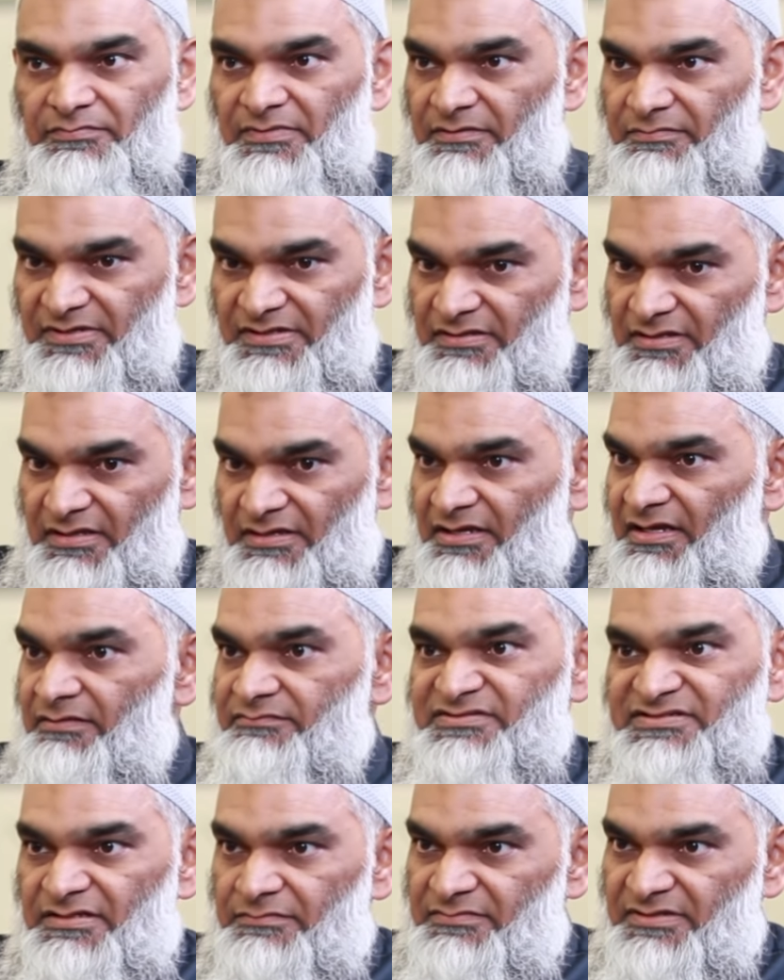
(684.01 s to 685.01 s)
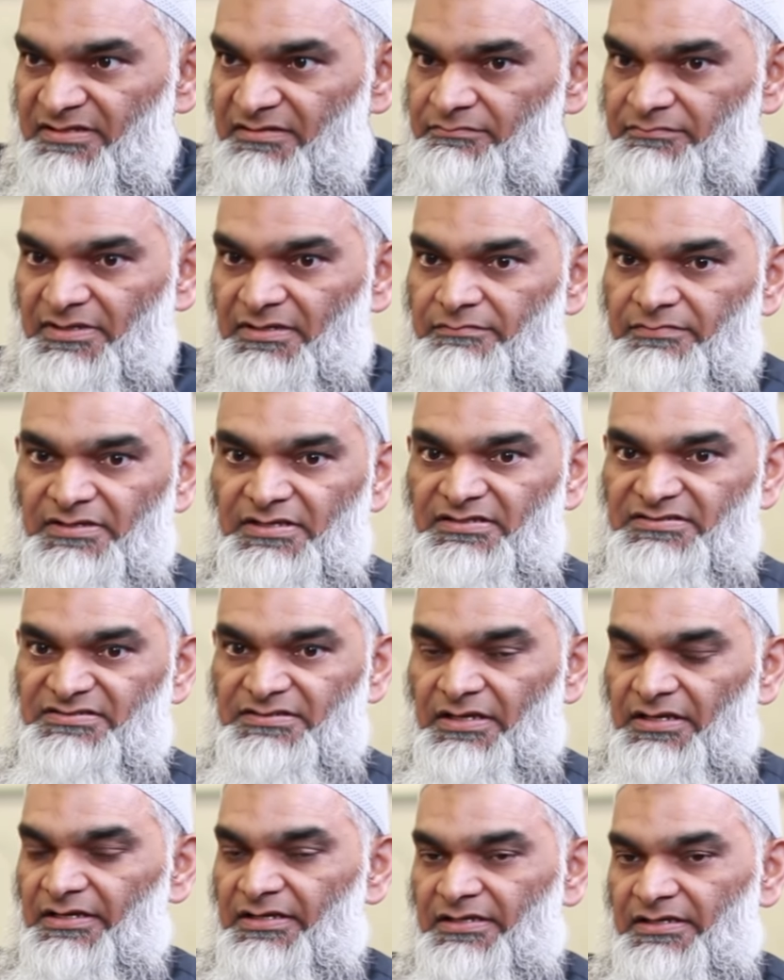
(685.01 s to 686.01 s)
Maybe they name something. Maybe it's
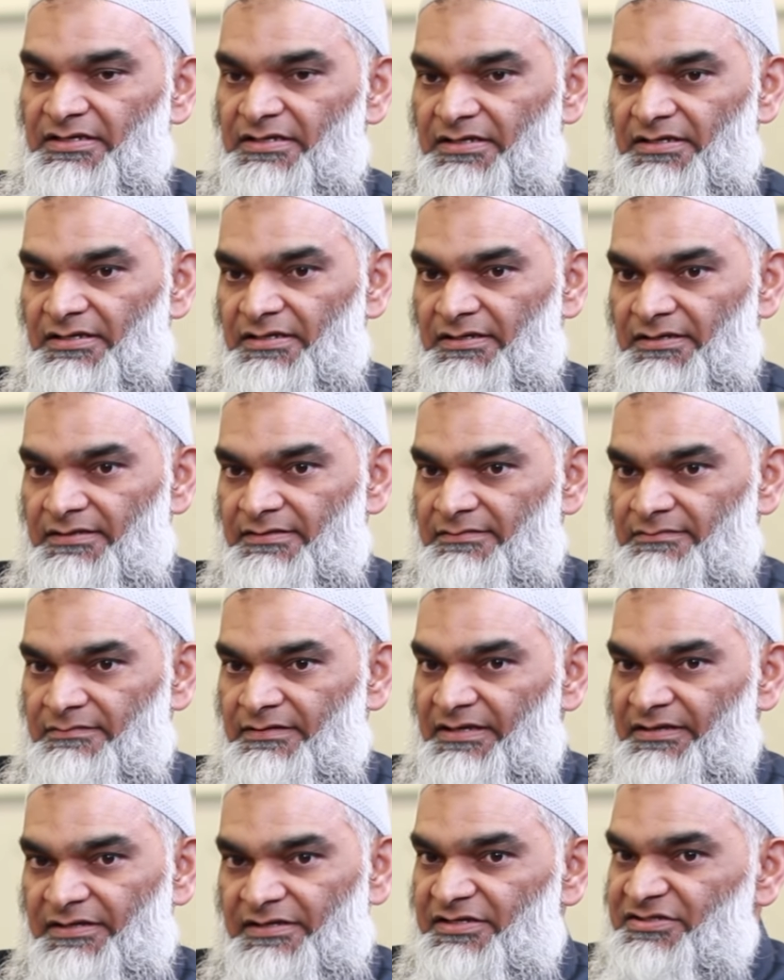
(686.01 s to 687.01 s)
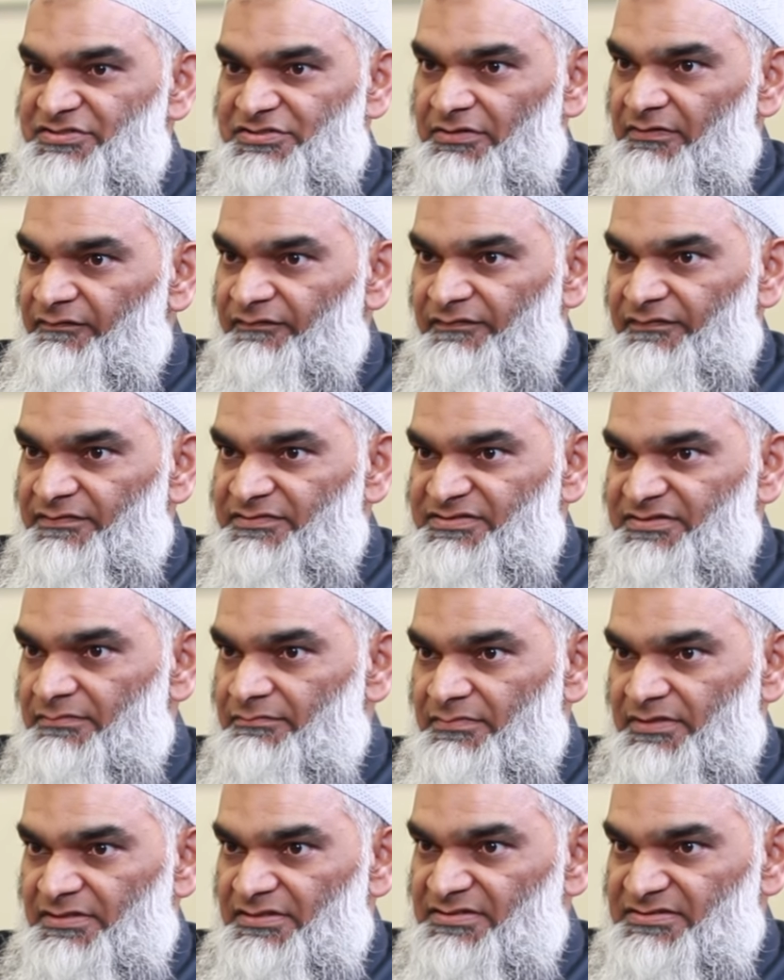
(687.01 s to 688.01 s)
like uh, an initial for
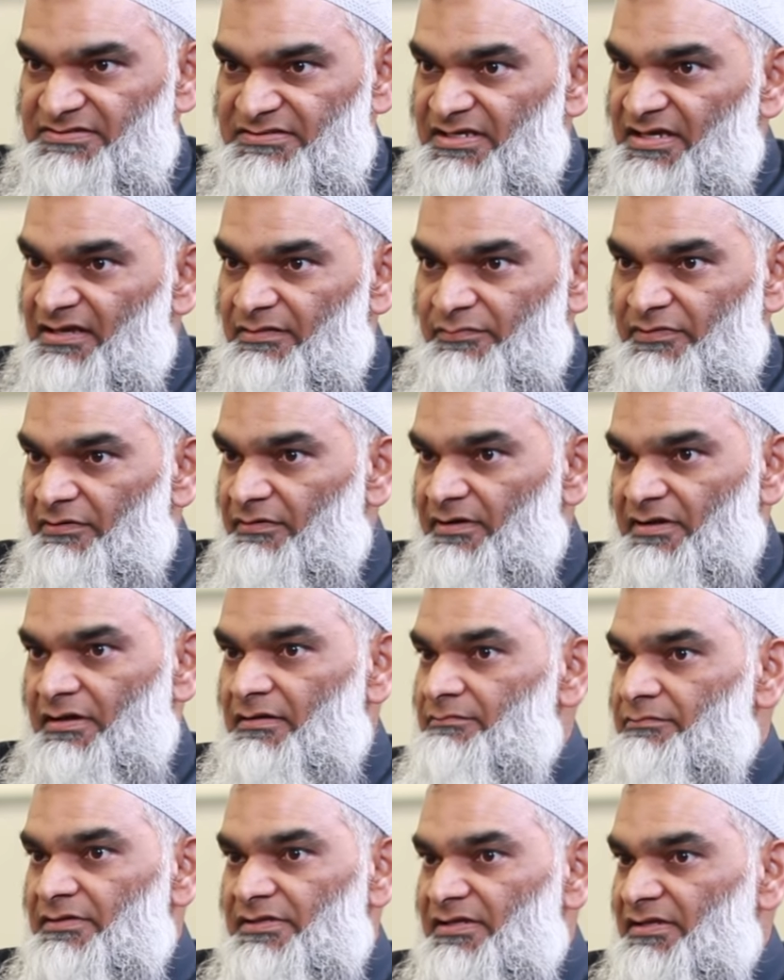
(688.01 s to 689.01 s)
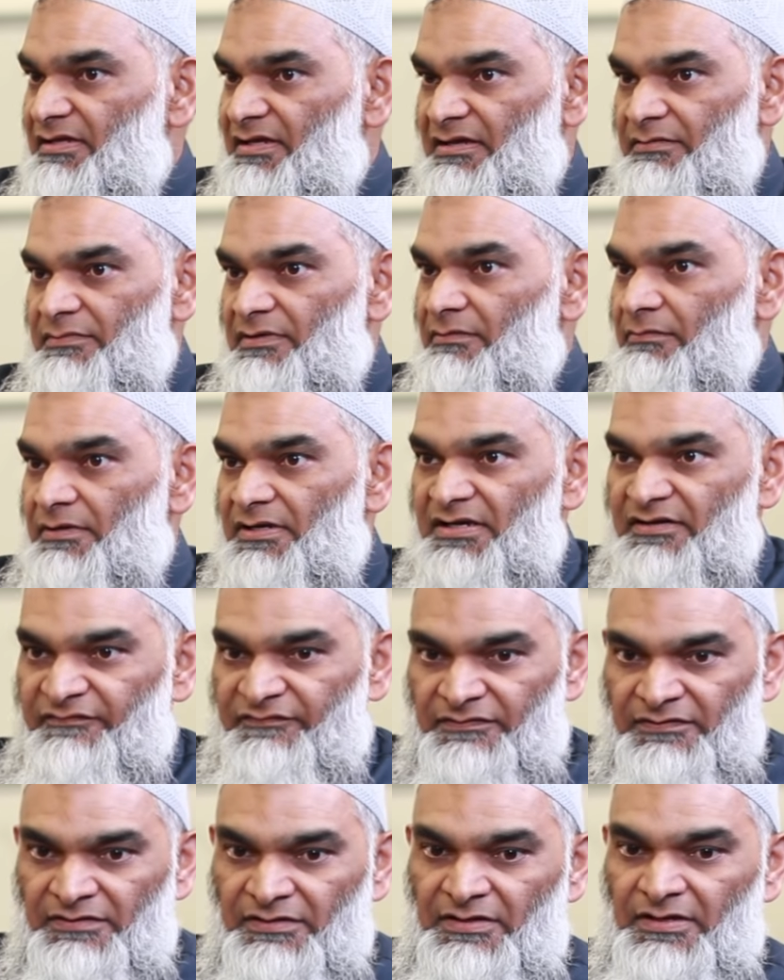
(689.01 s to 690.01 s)
somebody's name or a company name or
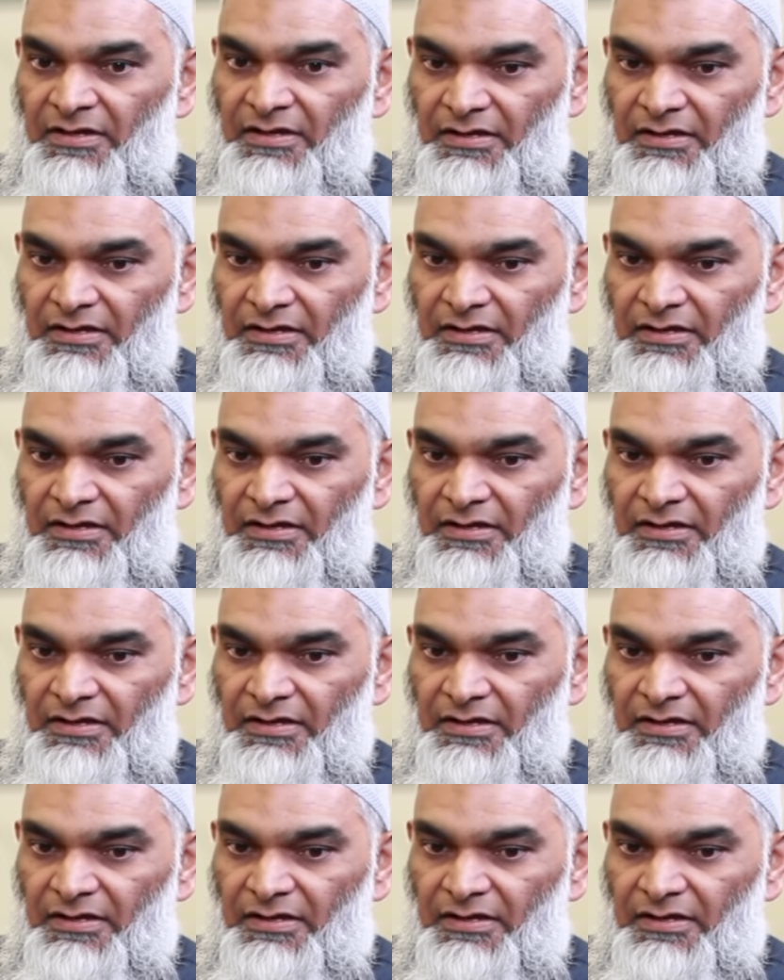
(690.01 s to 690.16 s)
whatever.